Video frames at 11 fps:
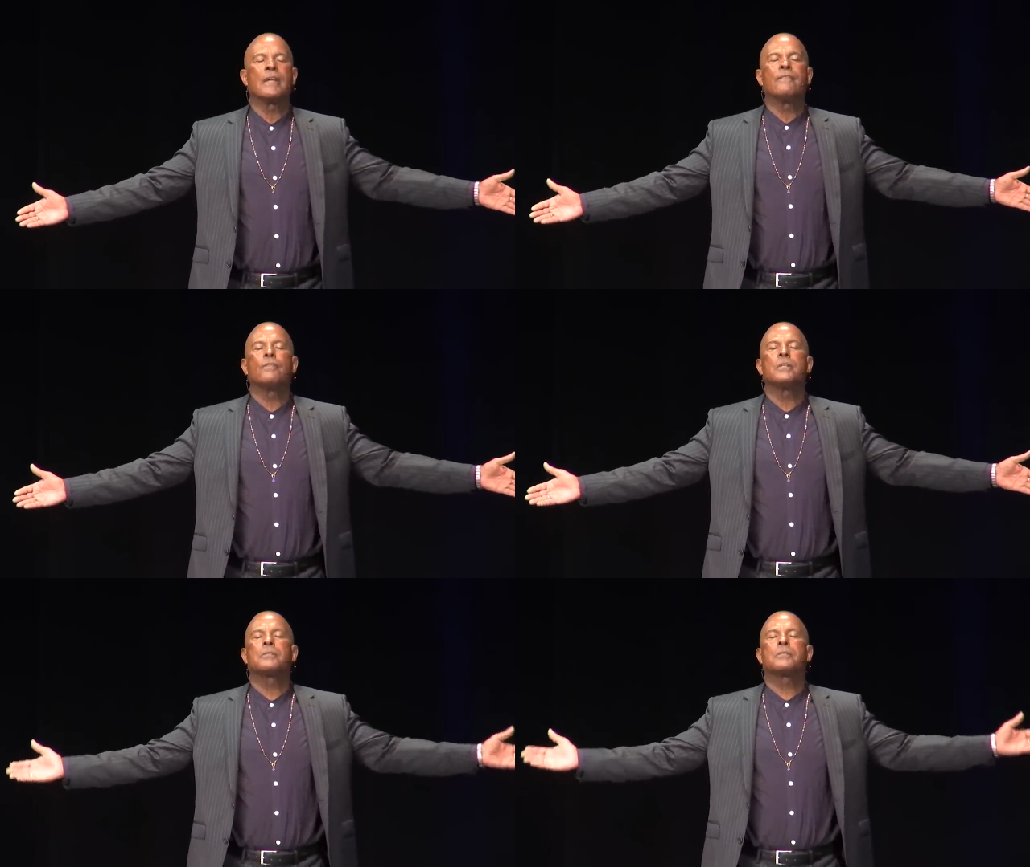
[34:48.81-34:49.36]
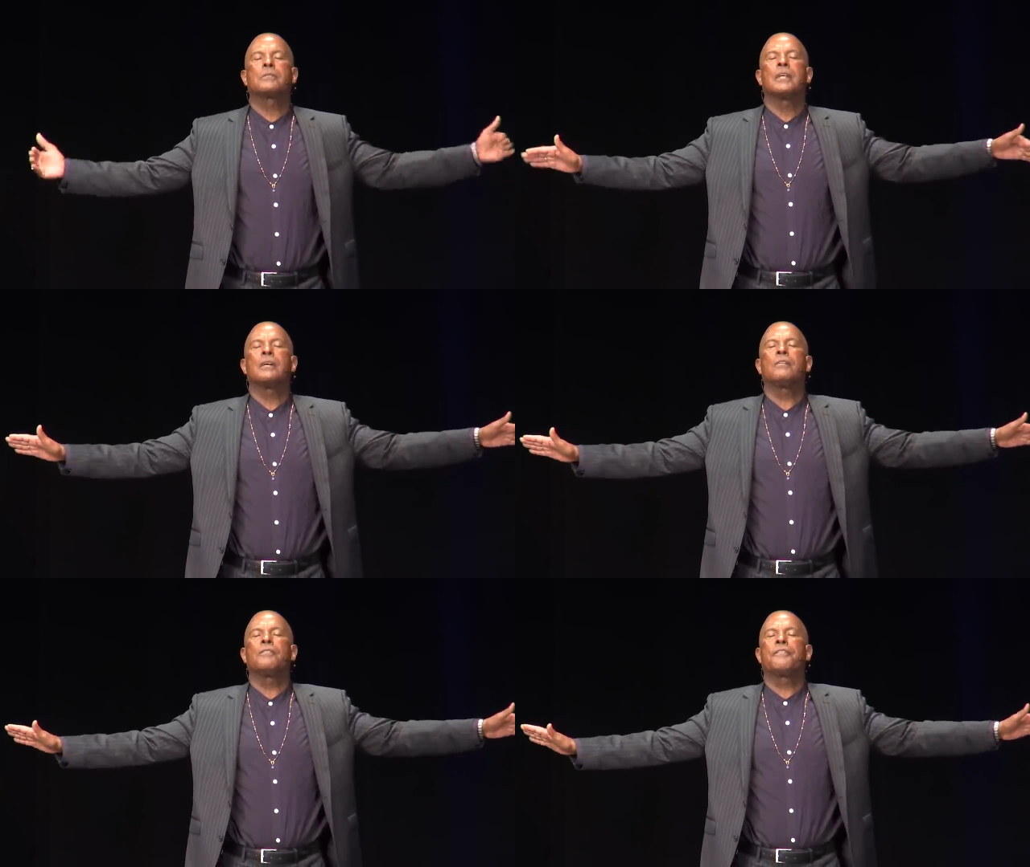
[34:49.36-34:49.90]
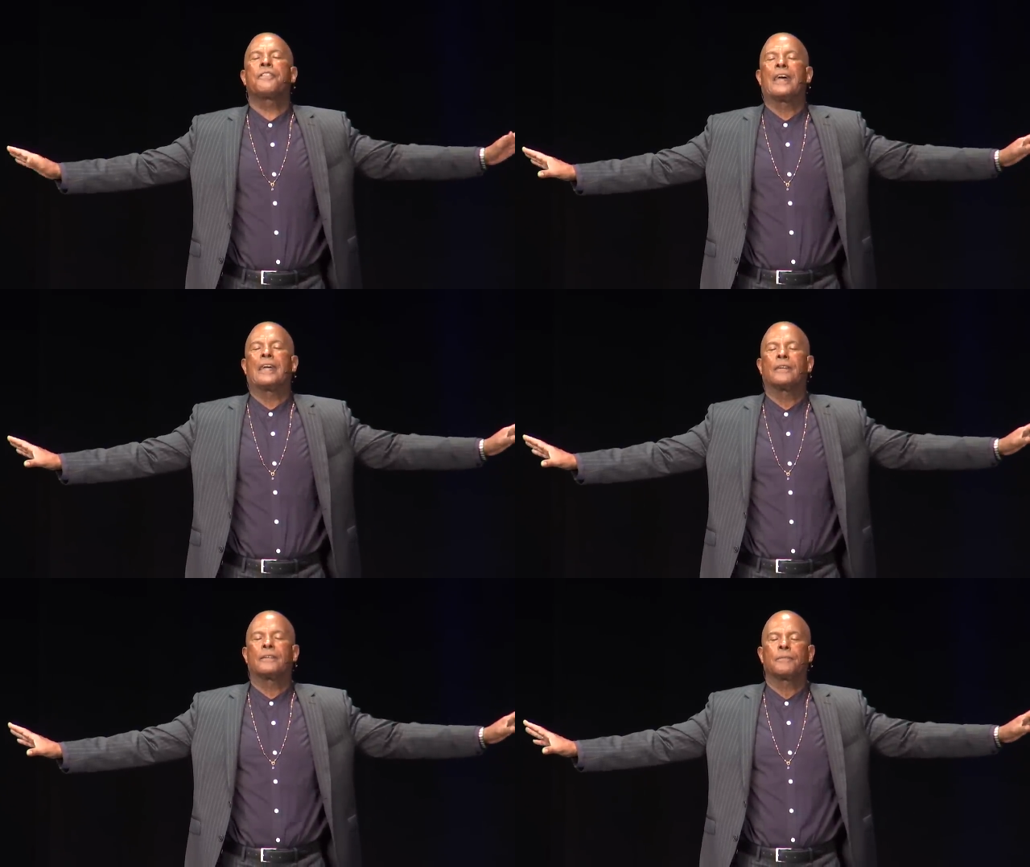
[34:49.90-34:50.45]
every single
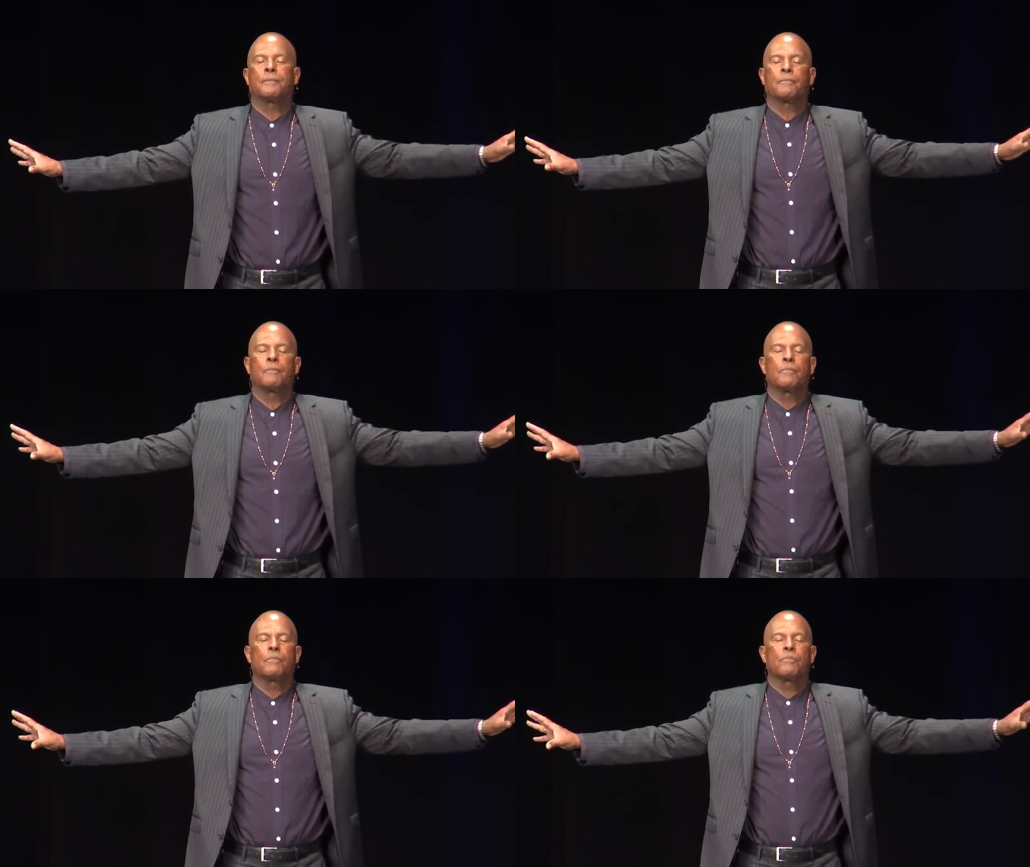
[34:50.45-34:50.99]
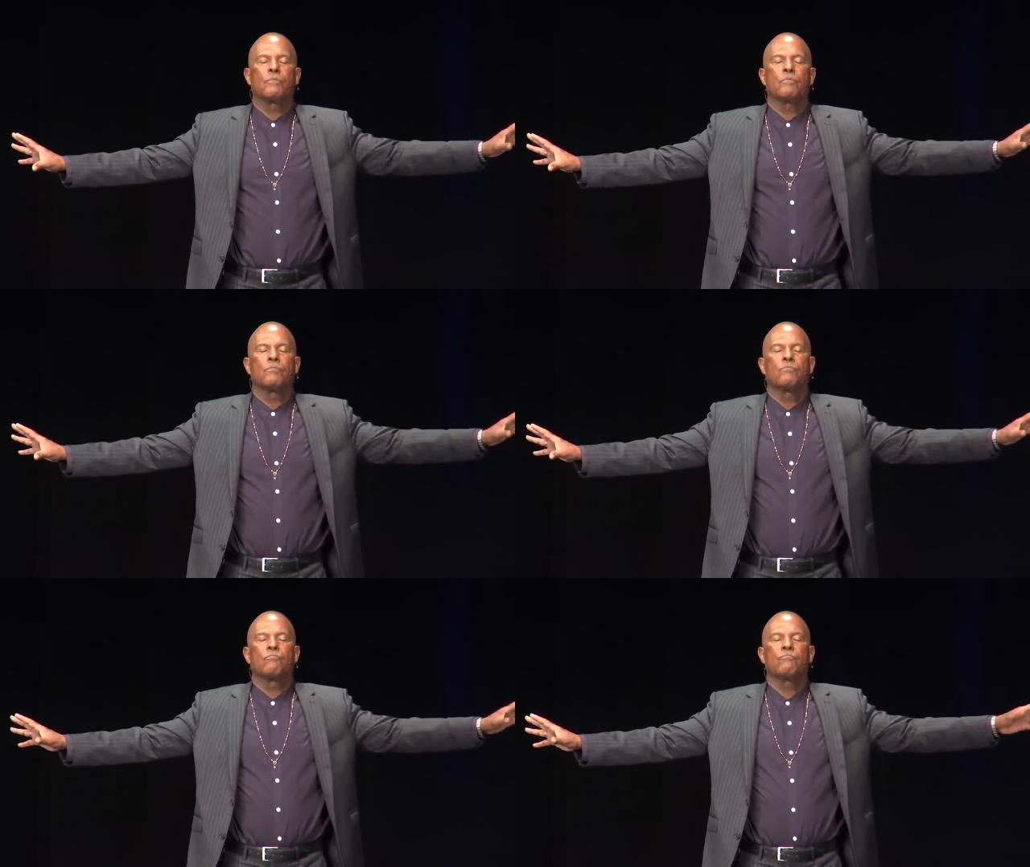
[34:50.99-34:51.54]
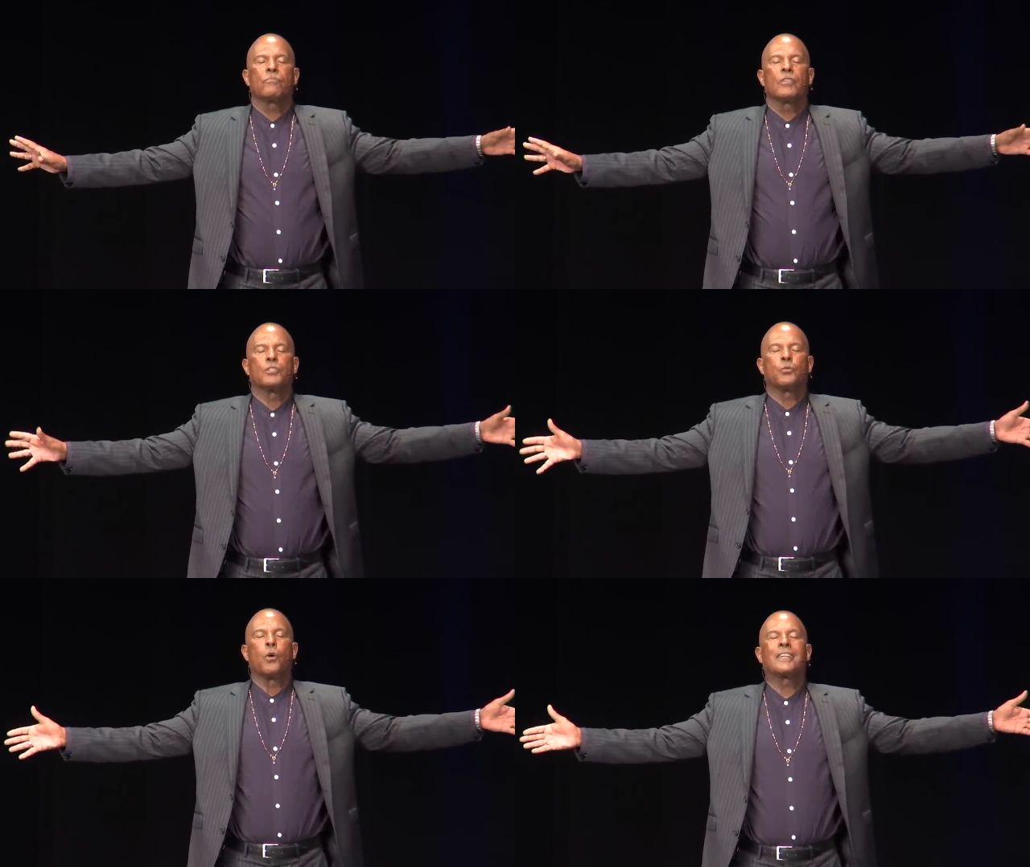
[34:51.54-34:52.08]
thing
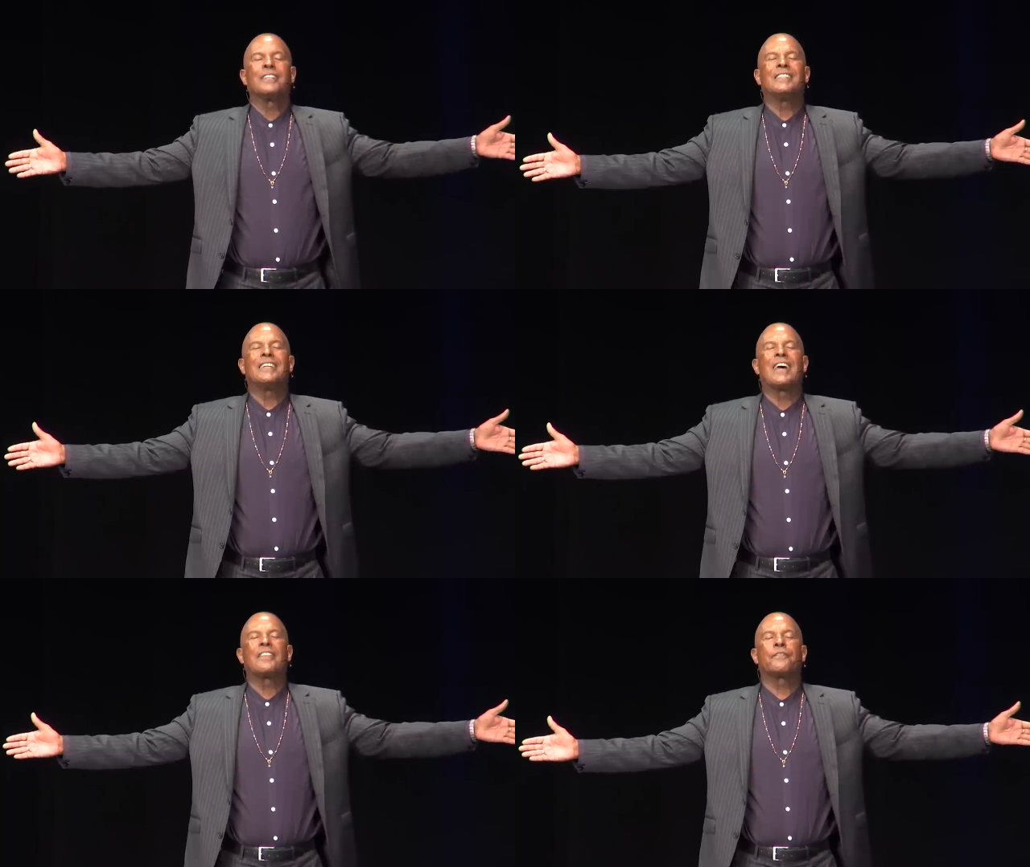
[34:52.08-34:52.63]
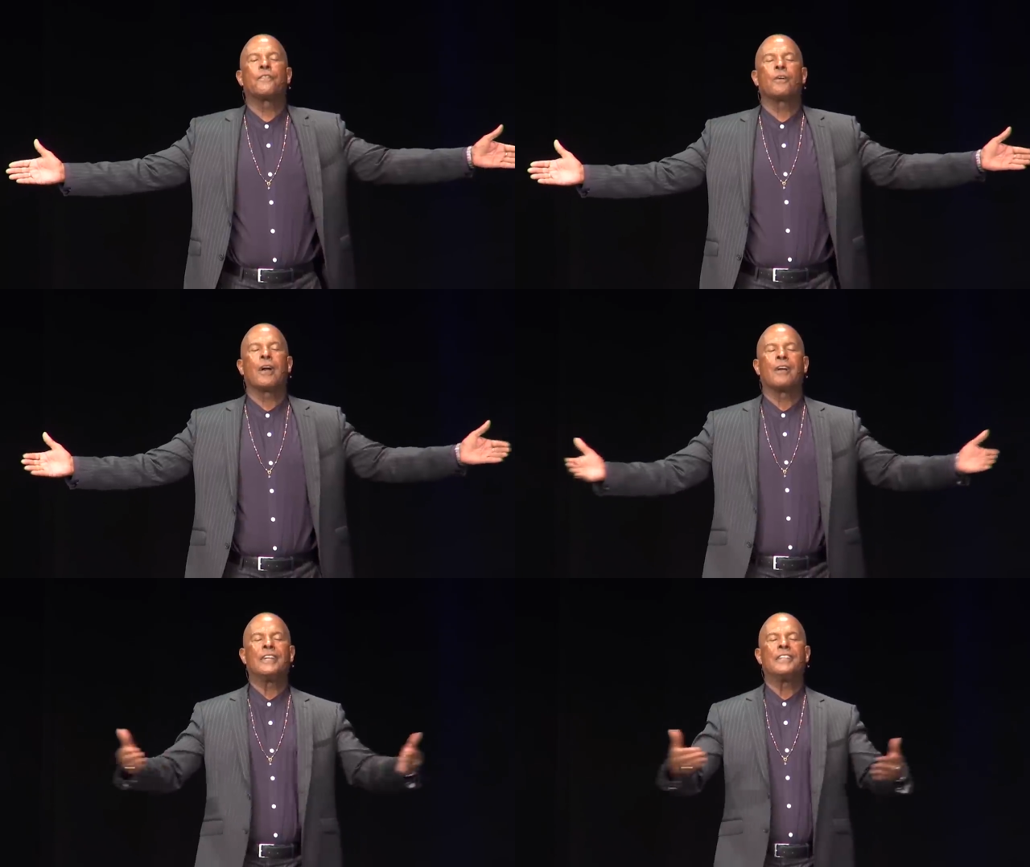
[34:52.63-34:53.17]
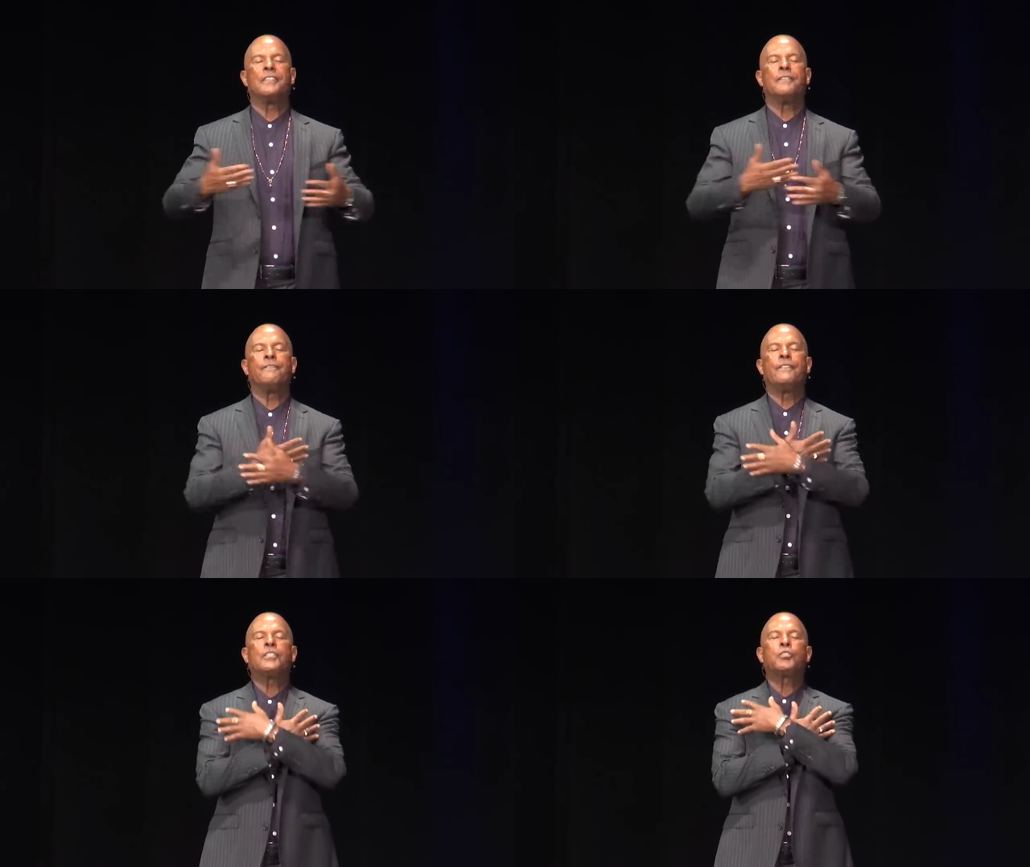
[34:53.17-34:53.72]
is working together for our
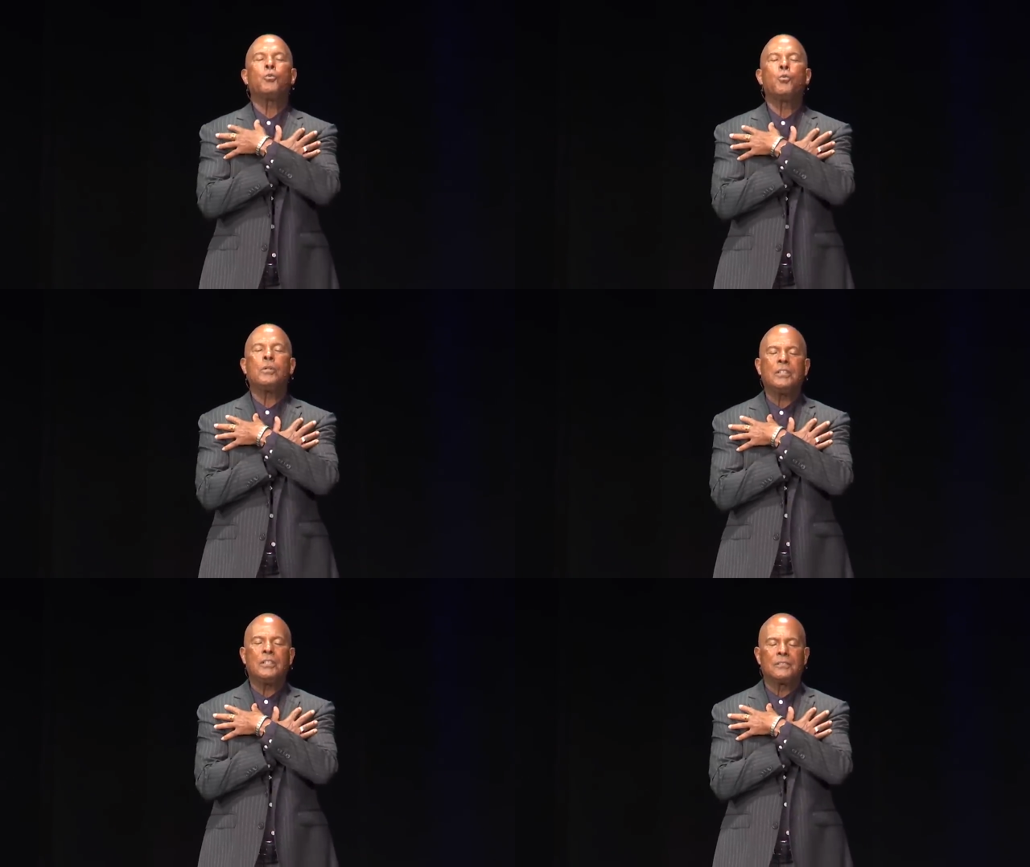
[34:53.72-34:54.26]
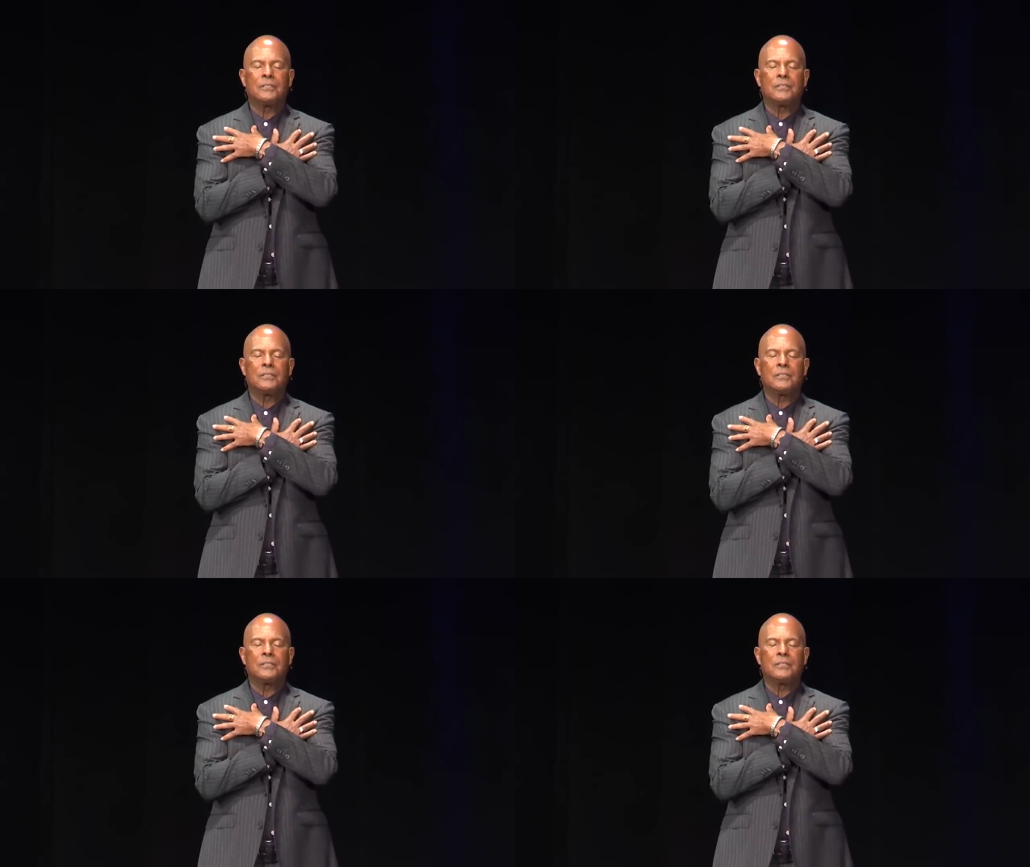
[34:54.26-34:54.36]
individual